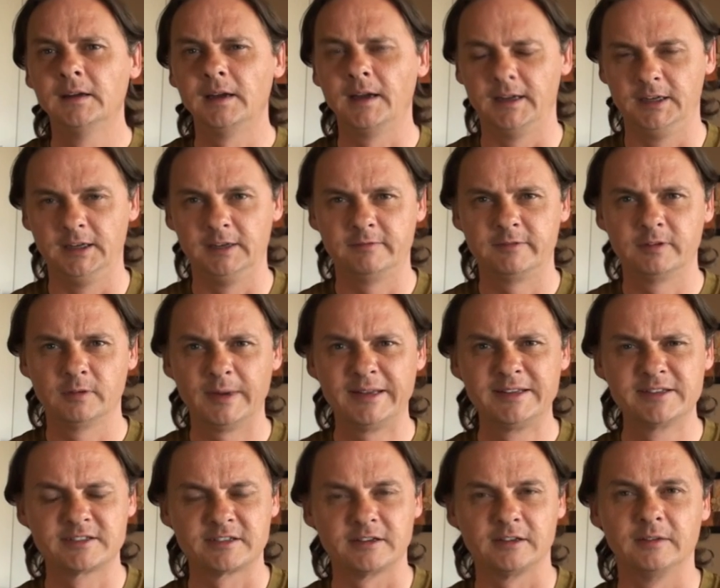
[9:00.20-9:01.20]
and
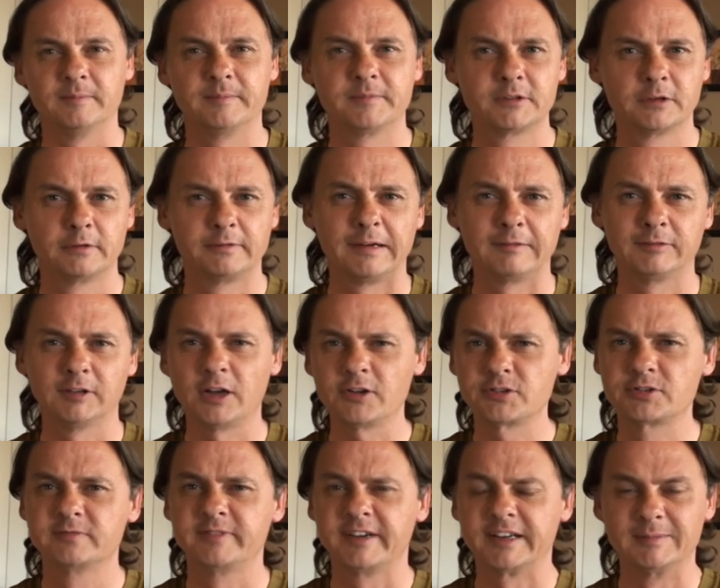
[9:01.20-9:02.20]
influenza. So if you have
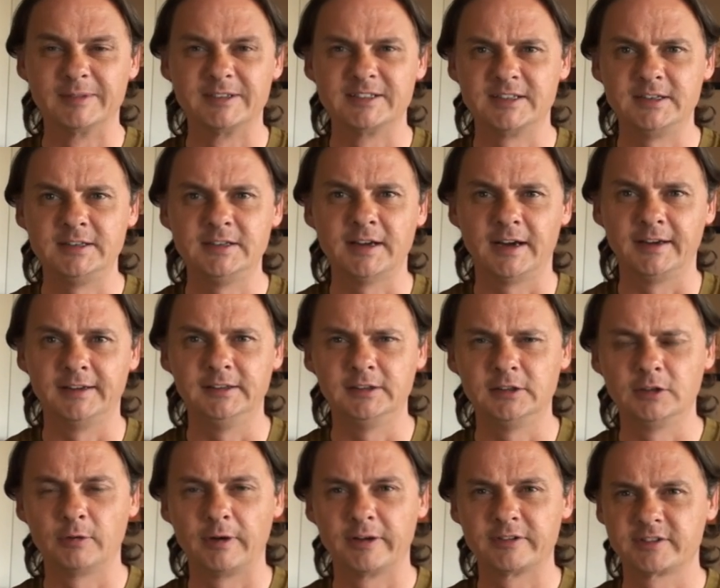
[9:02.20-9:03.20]
lots of vitamin D,
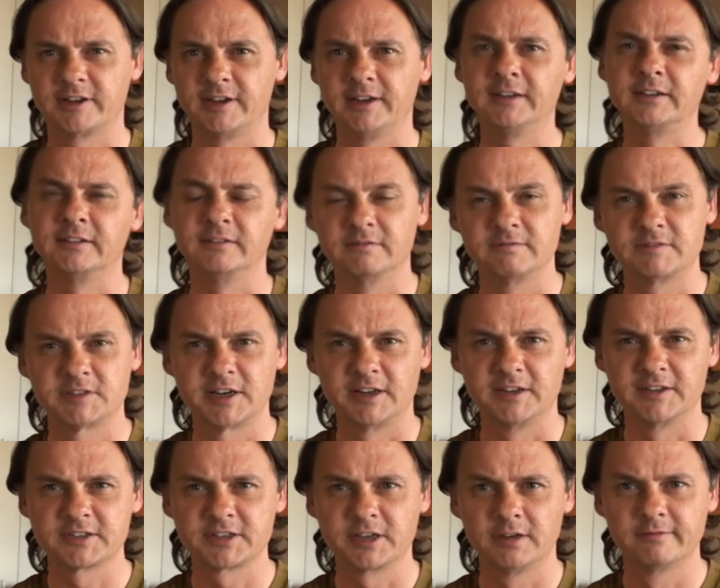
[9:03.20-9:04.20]
i.e. go outside and sit
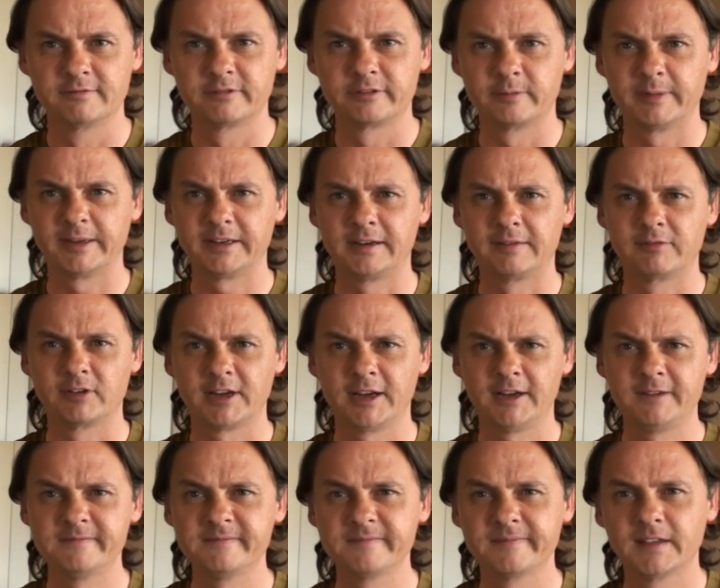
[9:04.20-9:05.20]
in the sun for a bit every
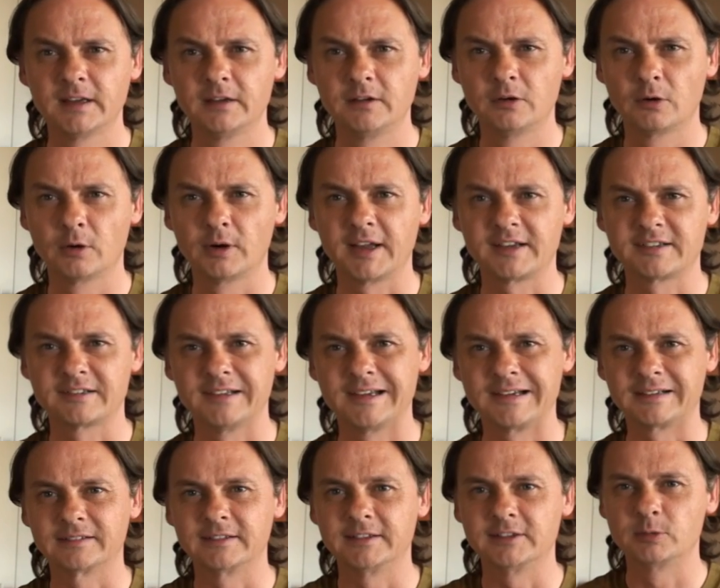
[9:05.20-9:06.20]
day, you're less
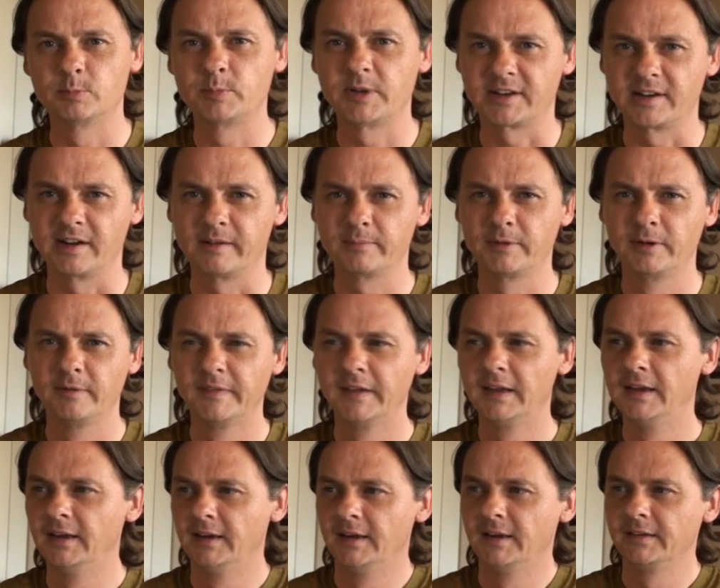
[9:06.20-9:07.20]
likely to pick up
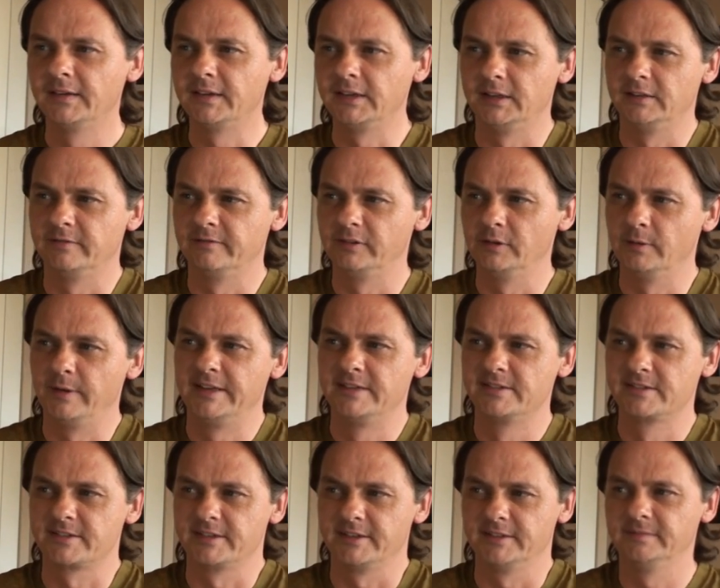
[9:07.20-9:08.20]
the
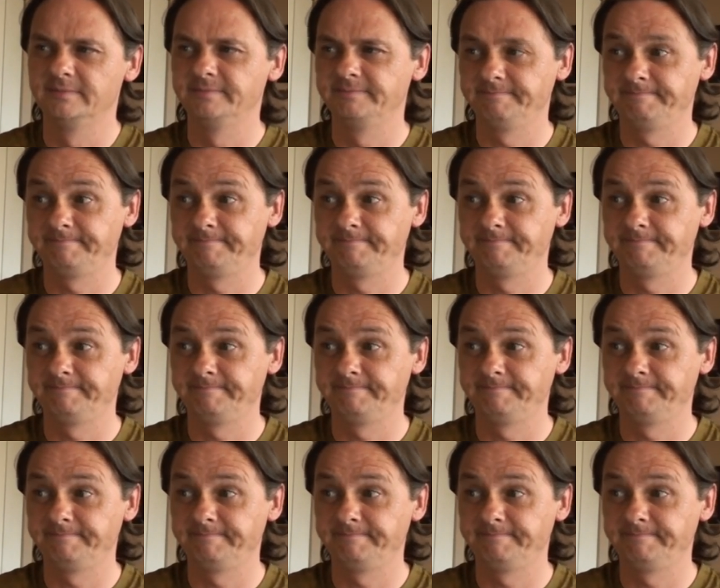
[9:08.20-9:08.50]
influenza.